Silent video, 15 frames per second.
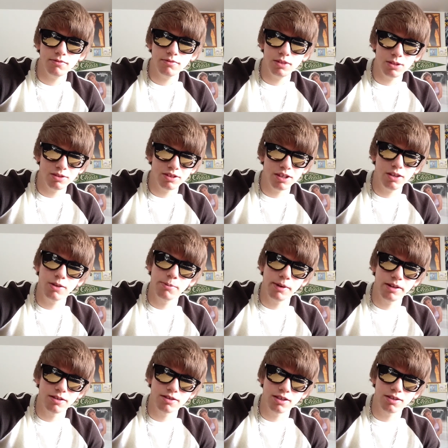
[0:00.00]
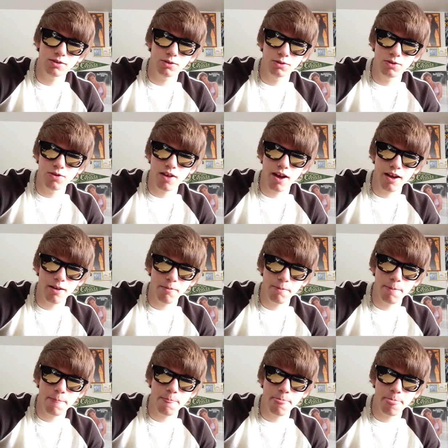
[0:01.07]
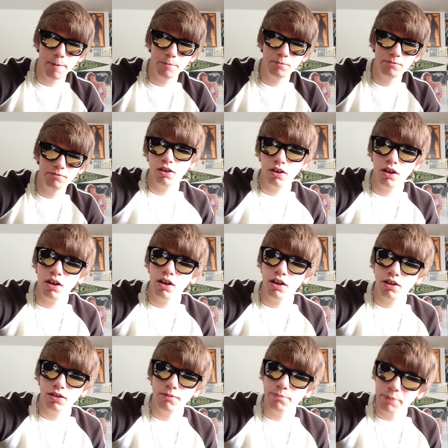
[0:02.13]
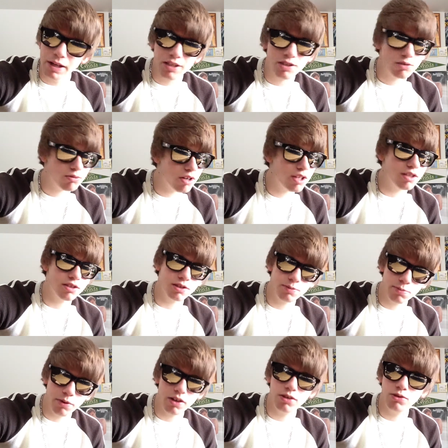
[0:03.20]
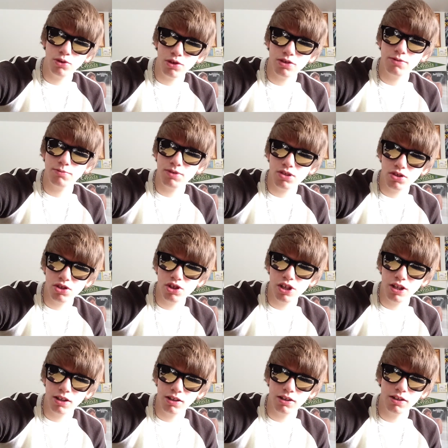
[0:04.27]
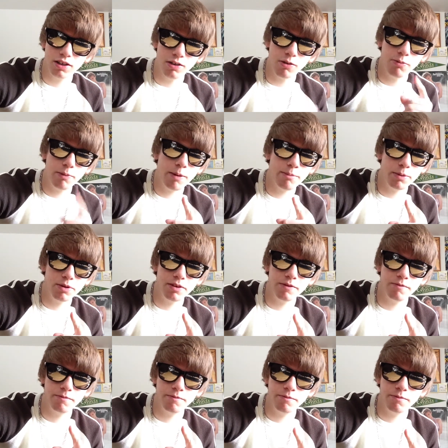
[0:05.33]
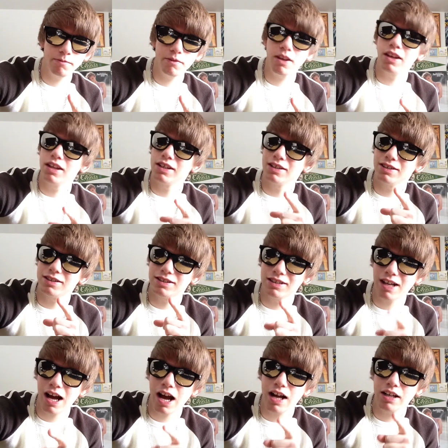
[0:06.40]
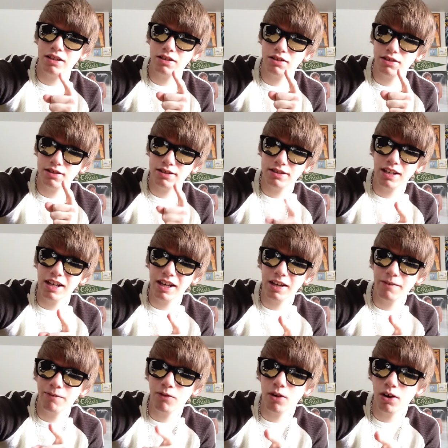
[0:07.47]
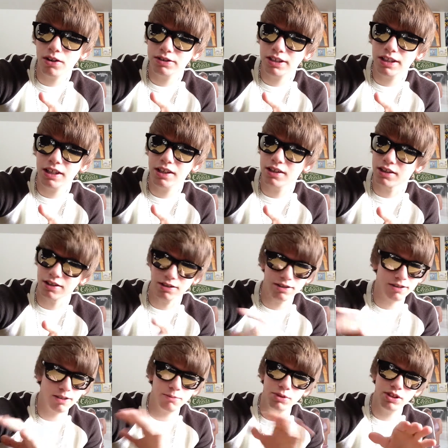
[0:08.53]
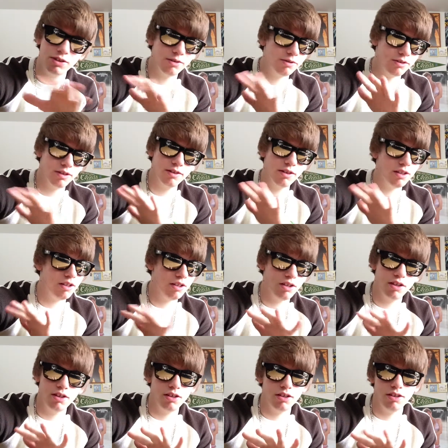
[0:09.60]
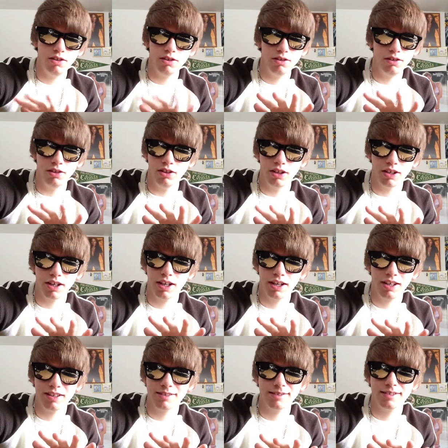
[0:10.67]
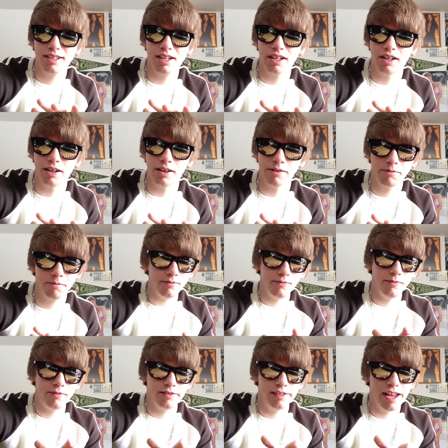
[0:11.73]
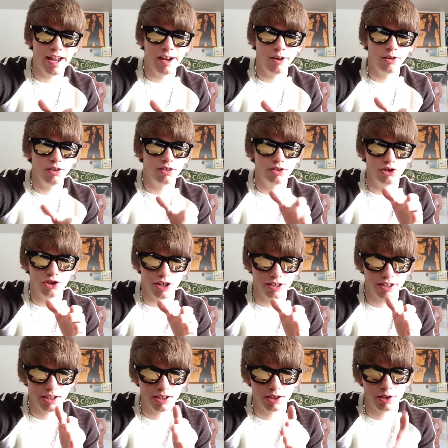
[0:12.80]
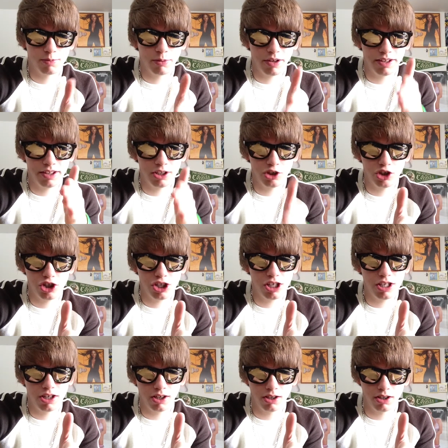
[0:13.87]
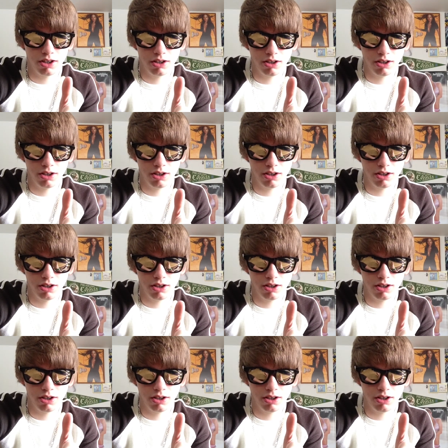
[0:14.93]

Don't tell your parents I told you that. The best way to spread Christmas cheer, now remember, is not singing for all to hear, because some of you, you can't sing. Now, just spread the cheer.